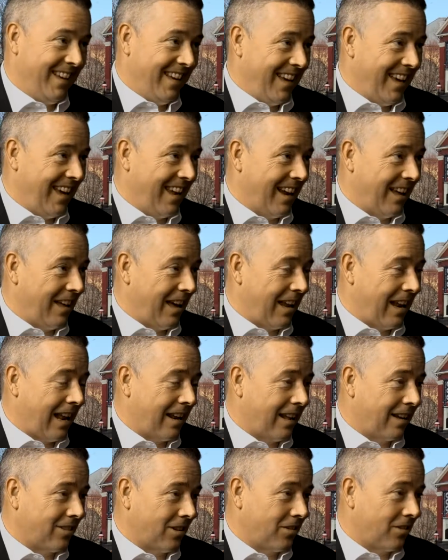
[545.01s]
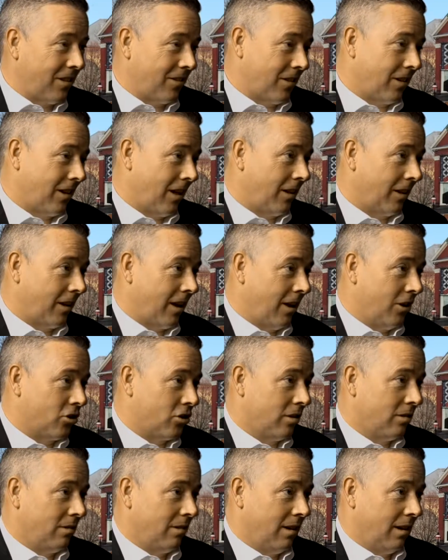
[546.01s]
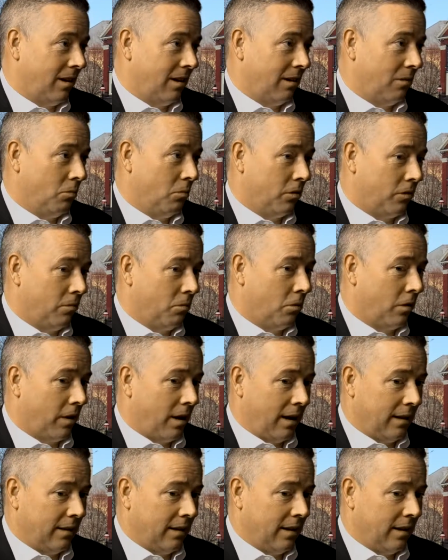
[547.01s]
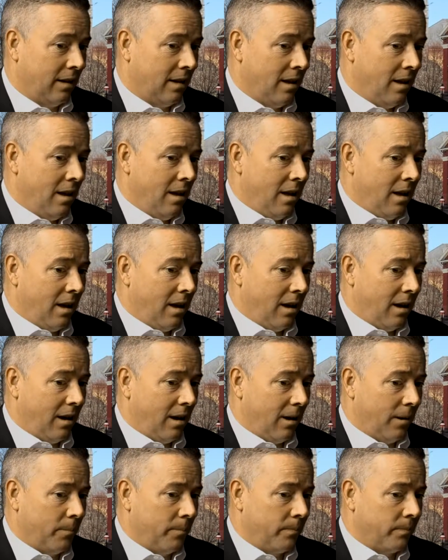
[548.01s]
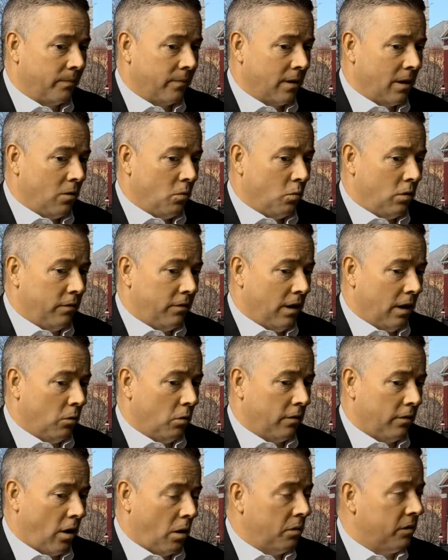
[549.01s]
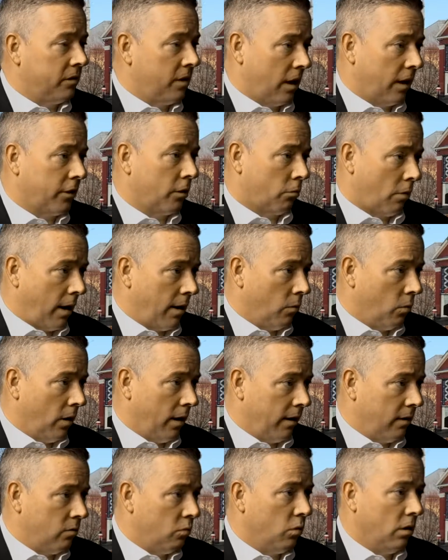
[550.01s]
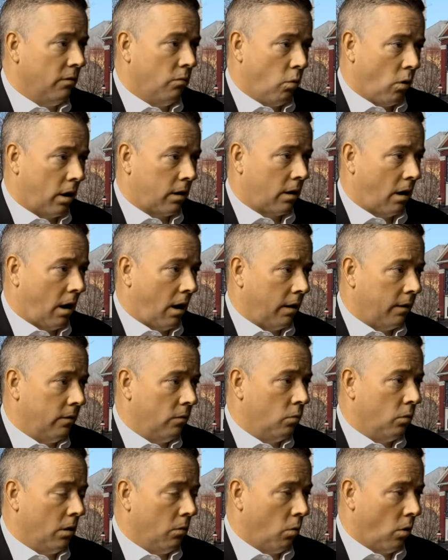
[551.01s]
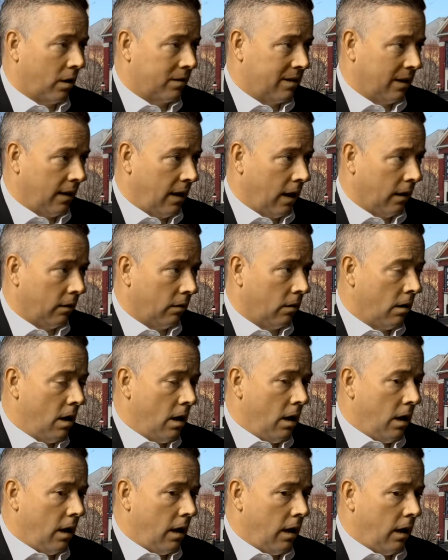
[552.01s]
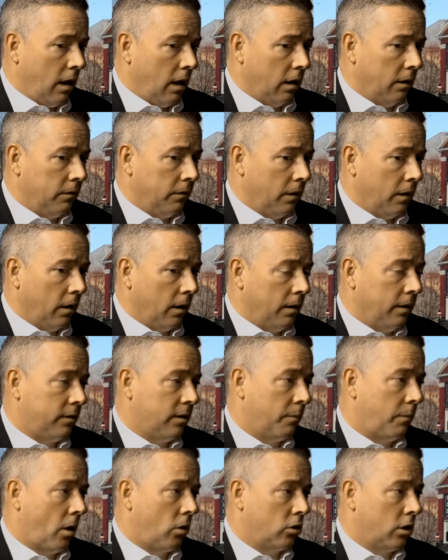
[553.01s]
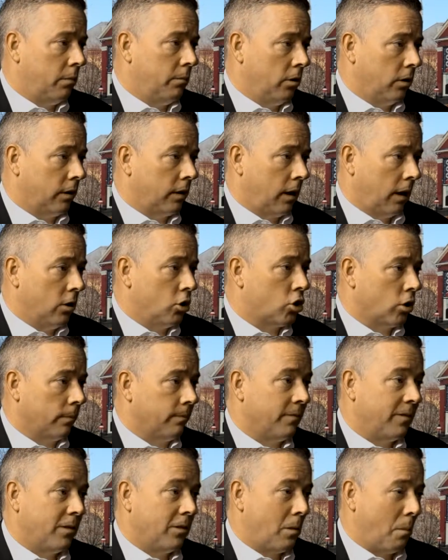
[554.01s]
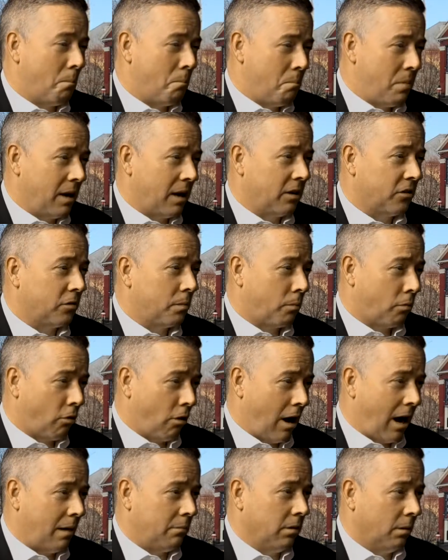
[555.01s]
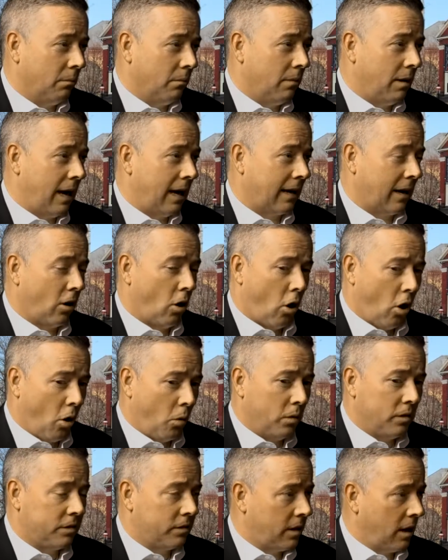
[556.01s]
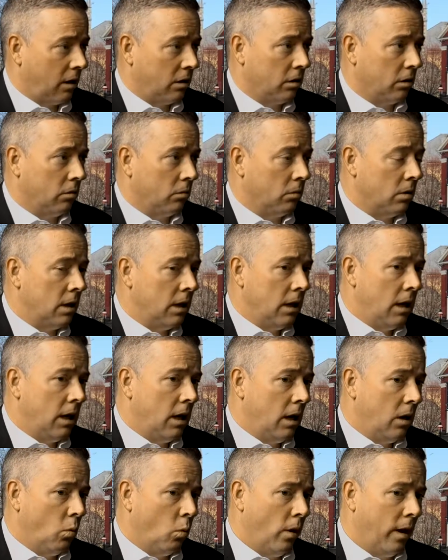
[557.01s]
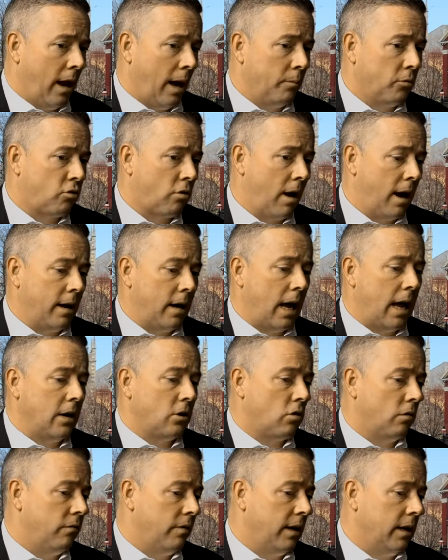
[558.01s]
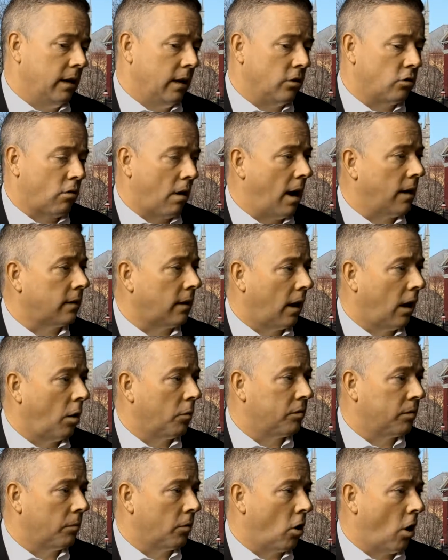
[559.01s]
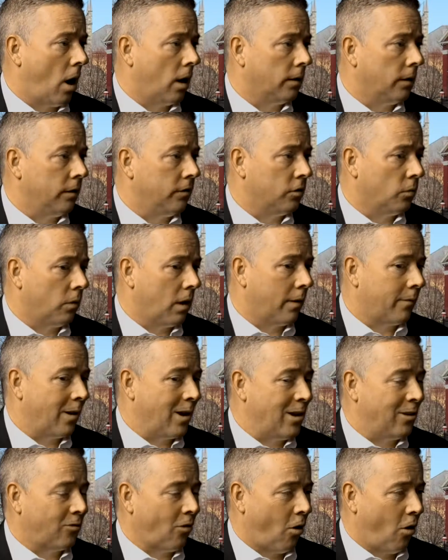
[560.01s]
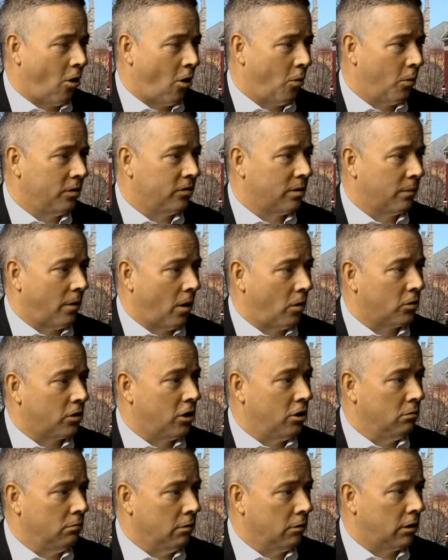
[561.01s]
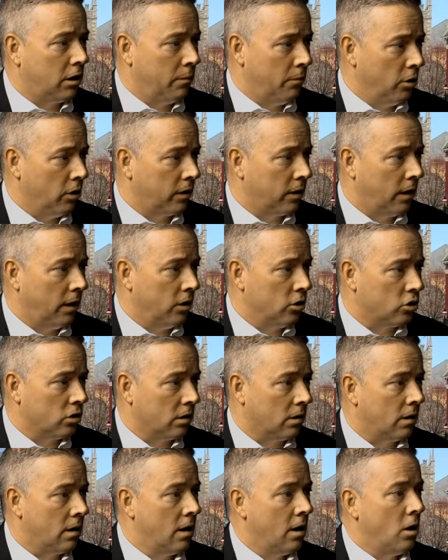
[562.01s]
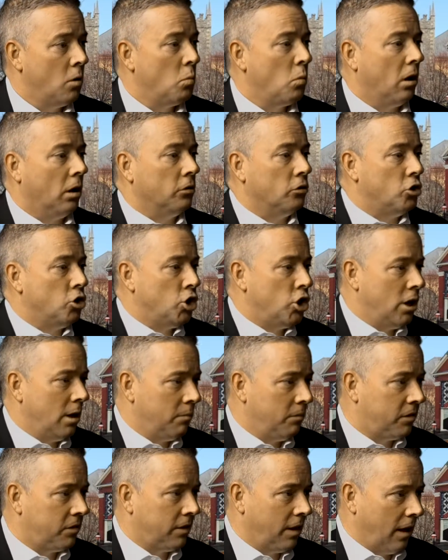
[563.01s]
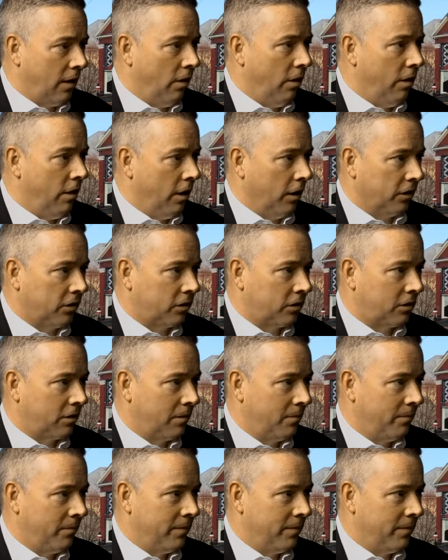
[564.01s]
And I'd like to think the delegation with Eileen, we've always done it the right way. We've worked hard, we've worked together, and it's about communication. The biggest problem I can always tell you when I'm trying to intervene and trying to help some colleagues or whatever, it's always about communication. Well, Jim said this.